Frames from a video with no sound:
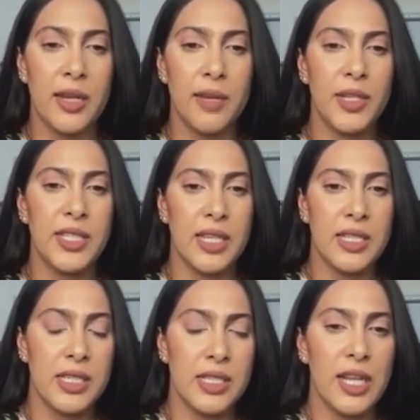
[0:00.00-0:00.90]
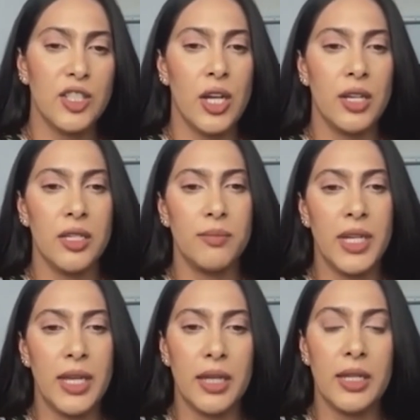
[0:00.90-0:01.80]
academic centers like Charlotte
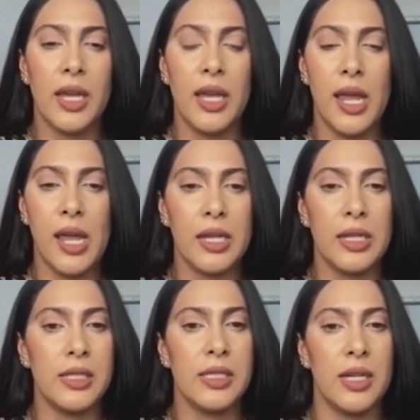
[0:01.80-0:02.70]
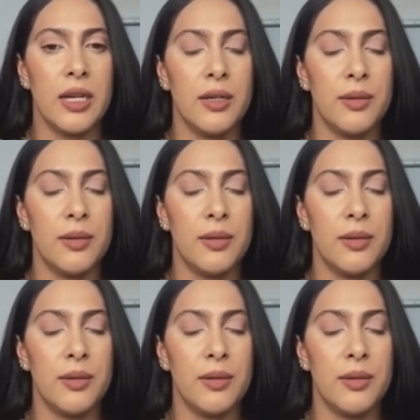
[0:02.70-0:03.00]
Makeke and